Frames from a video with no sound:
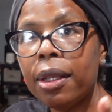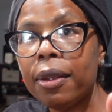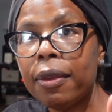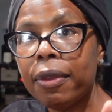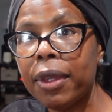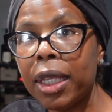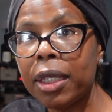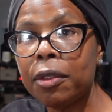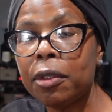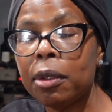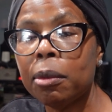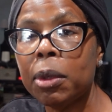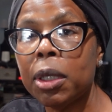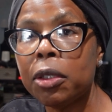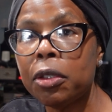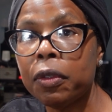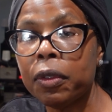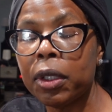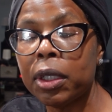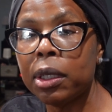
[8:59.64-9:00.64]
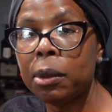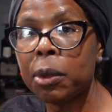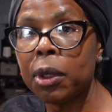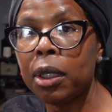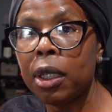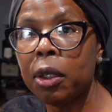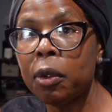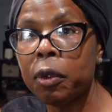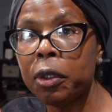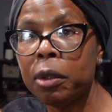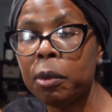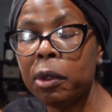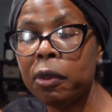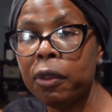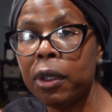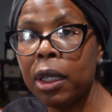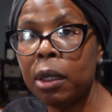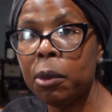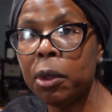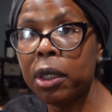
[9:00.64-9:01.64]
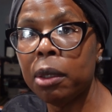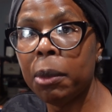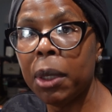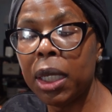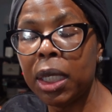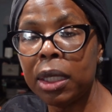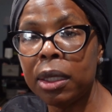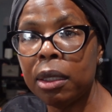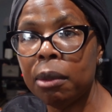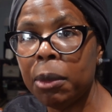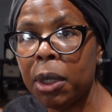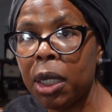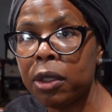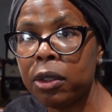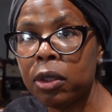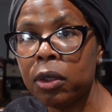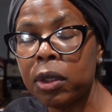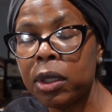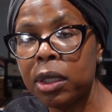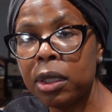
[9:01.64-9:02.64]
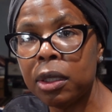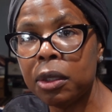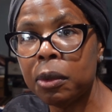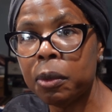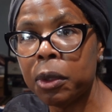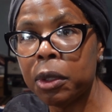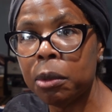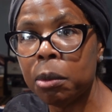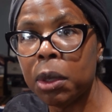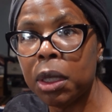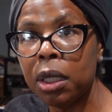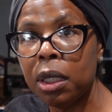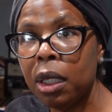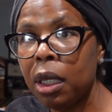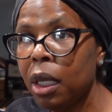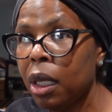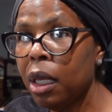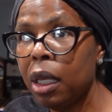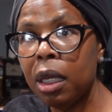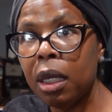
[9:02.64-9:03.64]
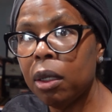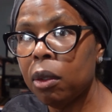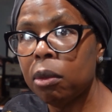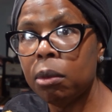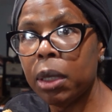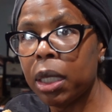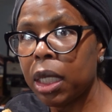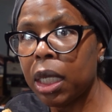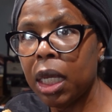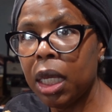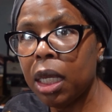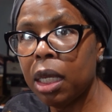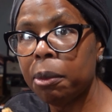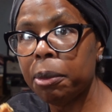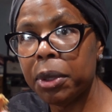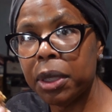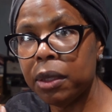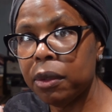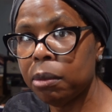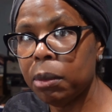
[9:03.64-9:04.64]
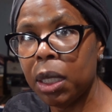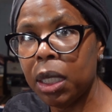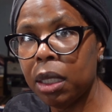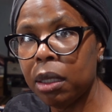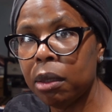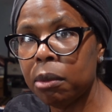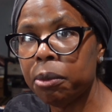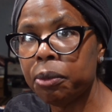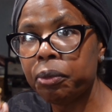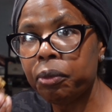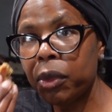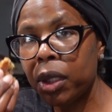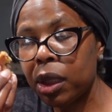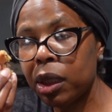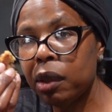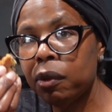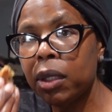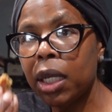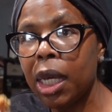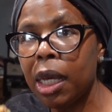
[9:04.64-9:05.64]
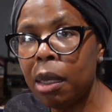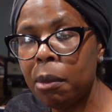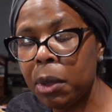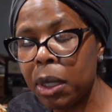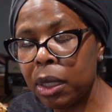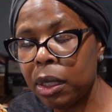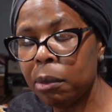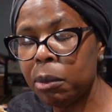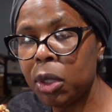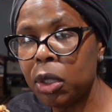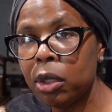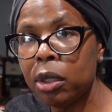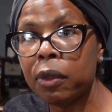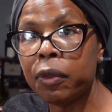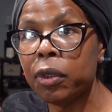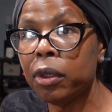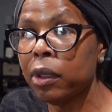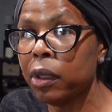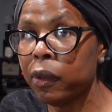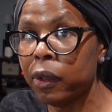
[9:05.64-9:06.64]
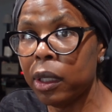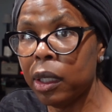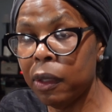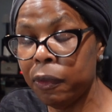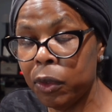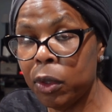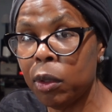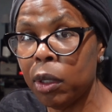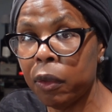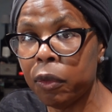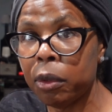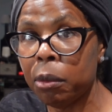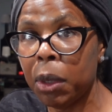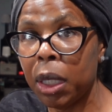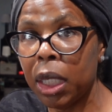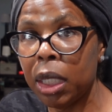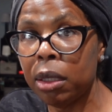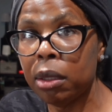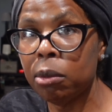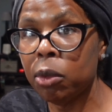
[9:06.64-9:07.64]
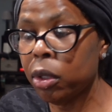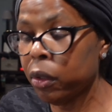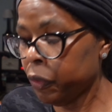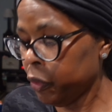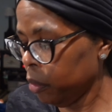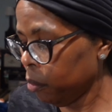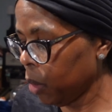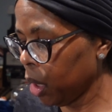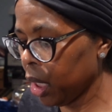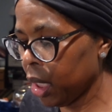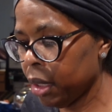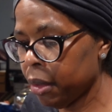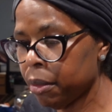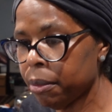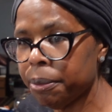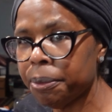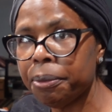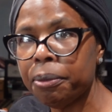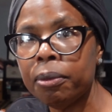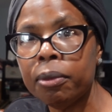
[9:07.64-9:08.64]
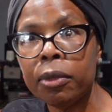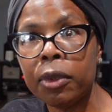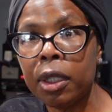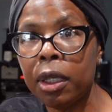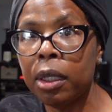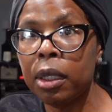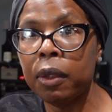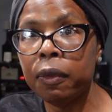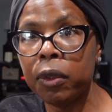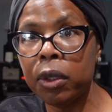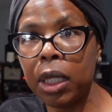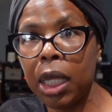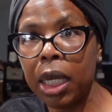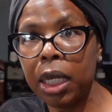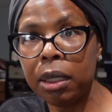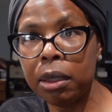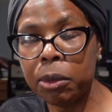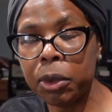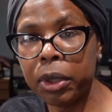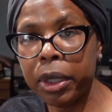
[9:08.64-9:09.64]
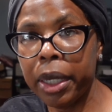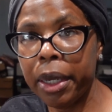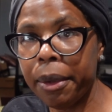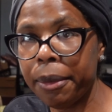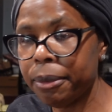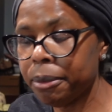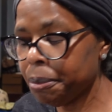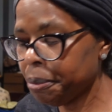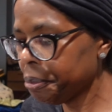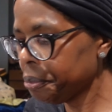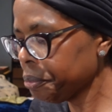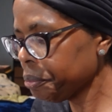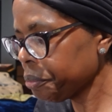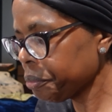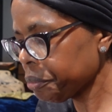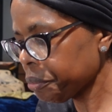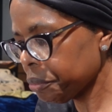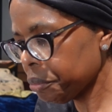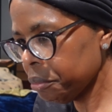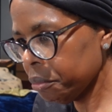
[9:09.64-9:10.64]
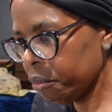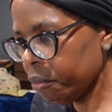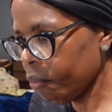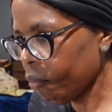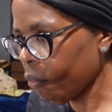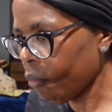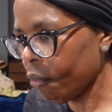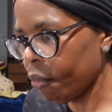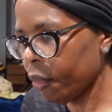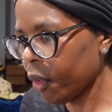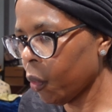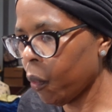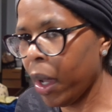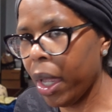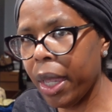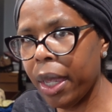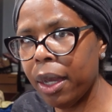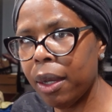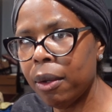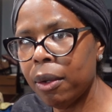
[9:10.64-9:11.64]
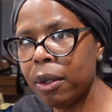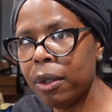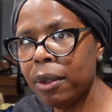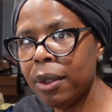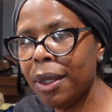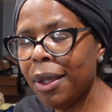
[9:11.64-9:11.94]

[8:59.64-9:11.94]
Thanks so much for coming along with me, family, making the monster cookies with me. Oh my God, please make them. And leave a comment. Let me know if you ever made them or if you make them and if you like them or not. Wow.